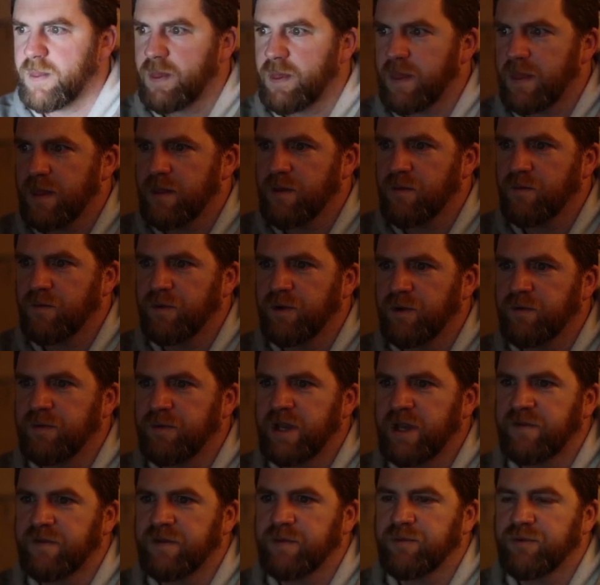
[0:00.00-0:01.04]
when we
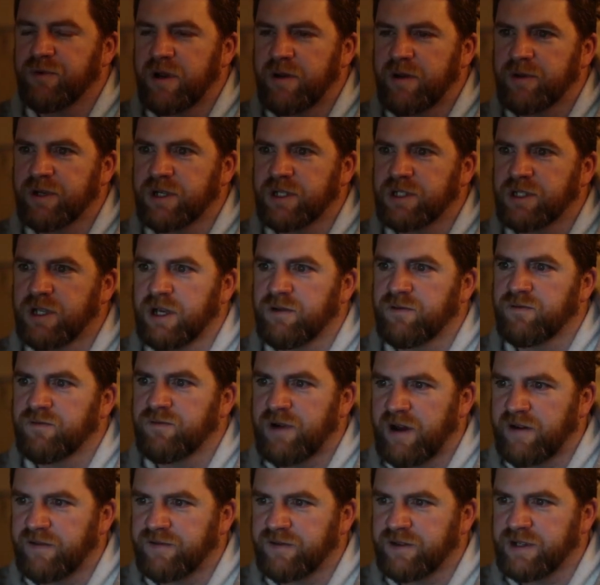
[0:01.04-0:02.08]
have the parameters like
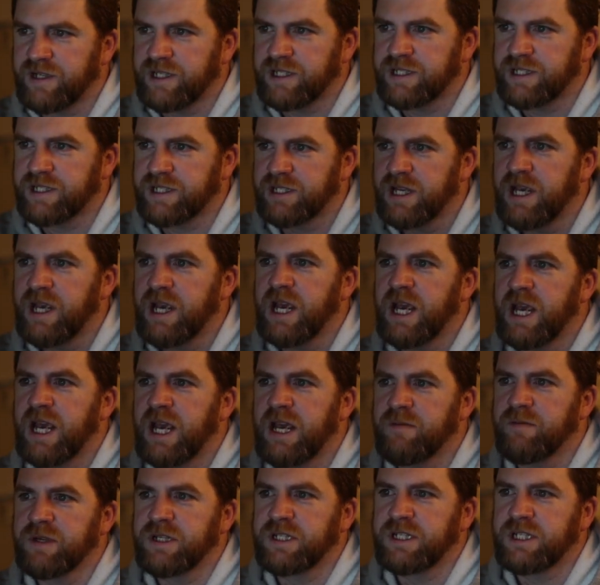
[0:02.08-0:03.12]
roughness
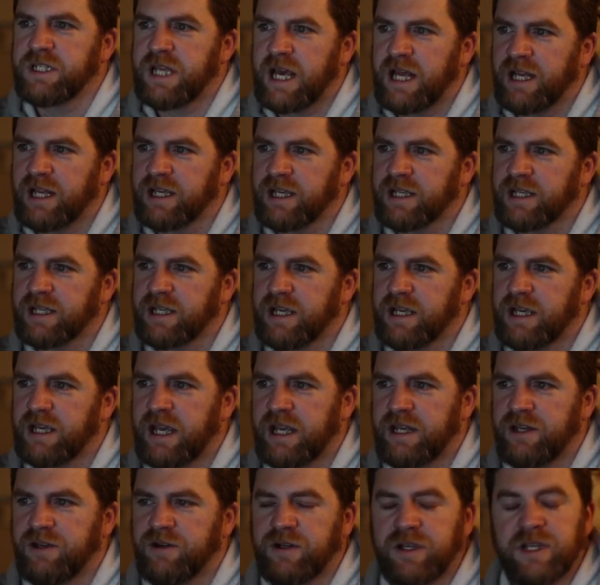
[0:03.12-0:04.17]
and metallic,
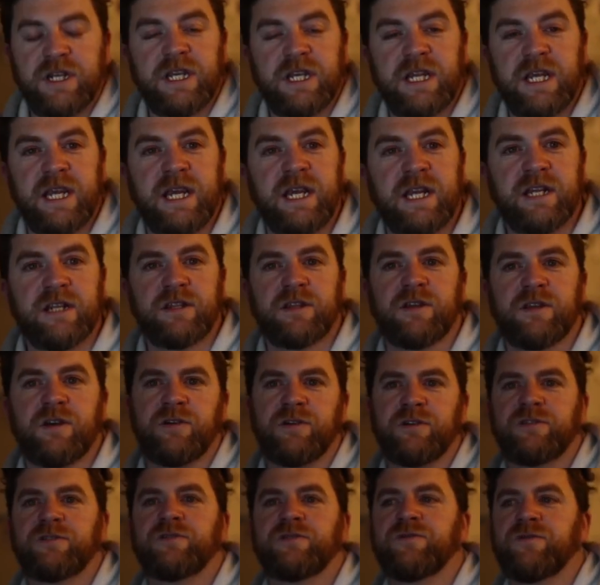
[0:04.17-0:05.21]
and you can edit
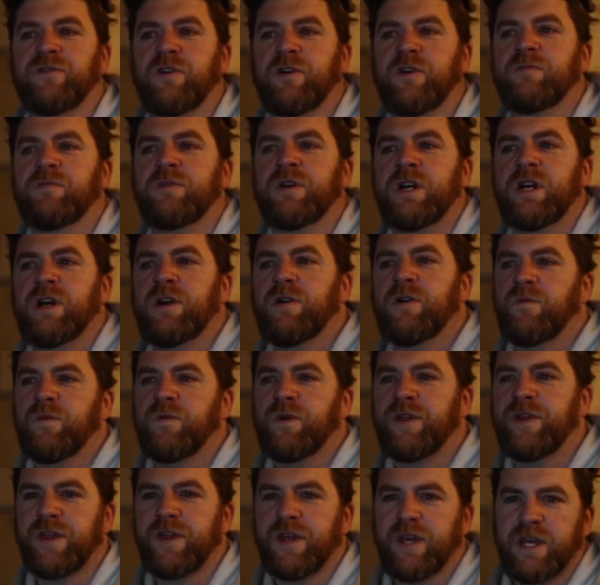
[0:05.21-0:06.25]
those from
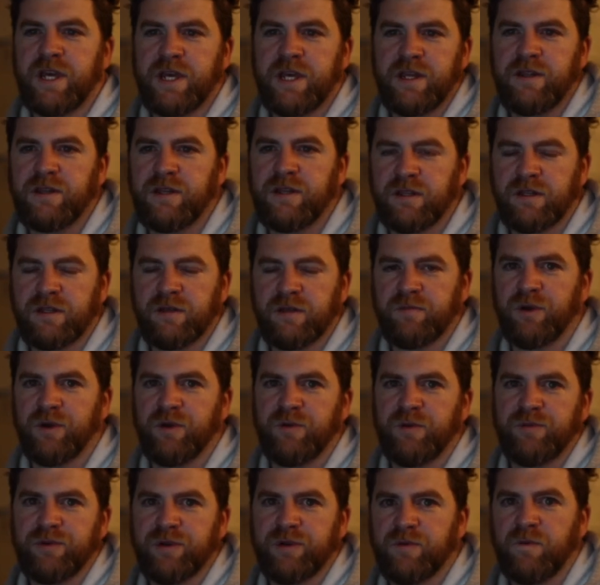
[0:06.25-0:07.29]
within the
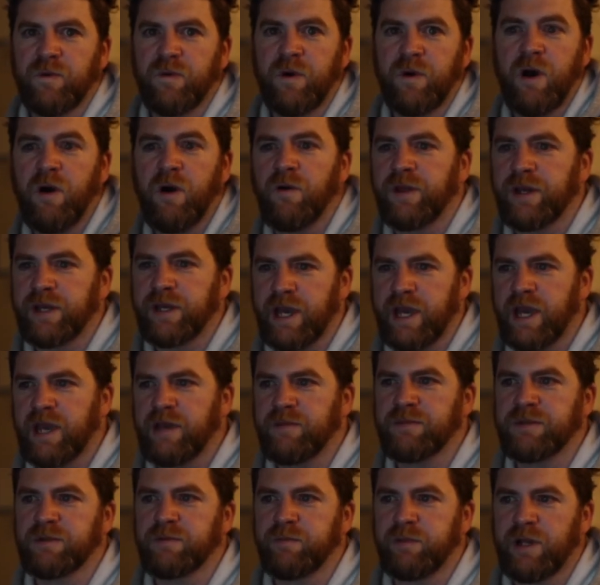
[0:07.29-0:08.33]
blueprint while the
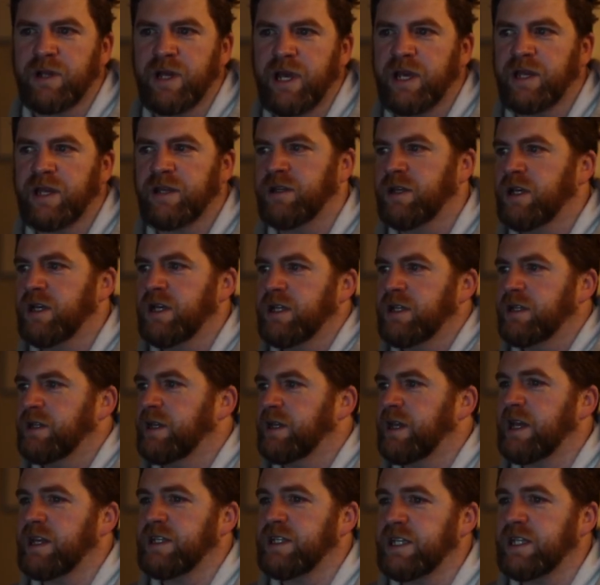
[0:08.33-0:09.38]
game is playing,
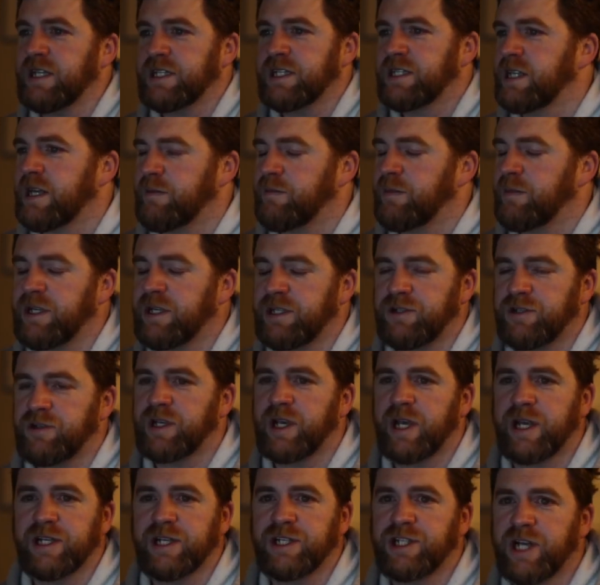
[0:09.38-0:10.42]
that, yes, that means you
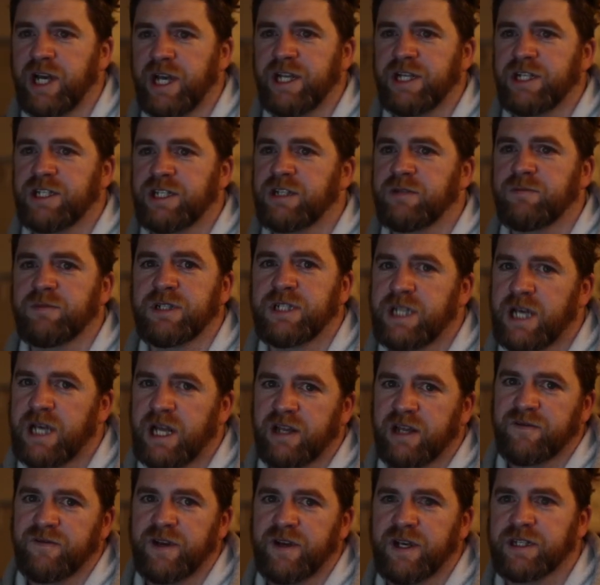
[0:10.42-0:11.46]
can change the
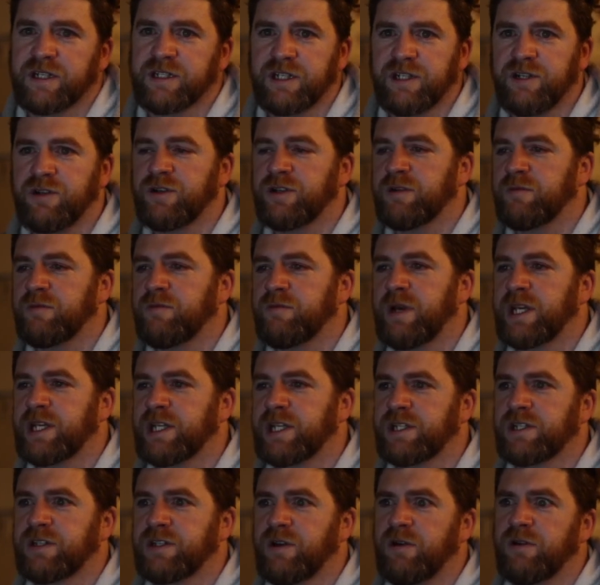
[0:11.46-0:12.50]
metallic factor. You can make
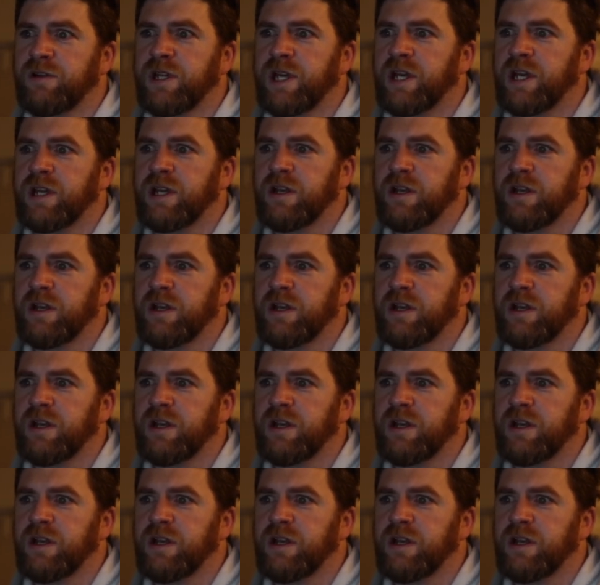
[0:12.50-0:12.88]
it so that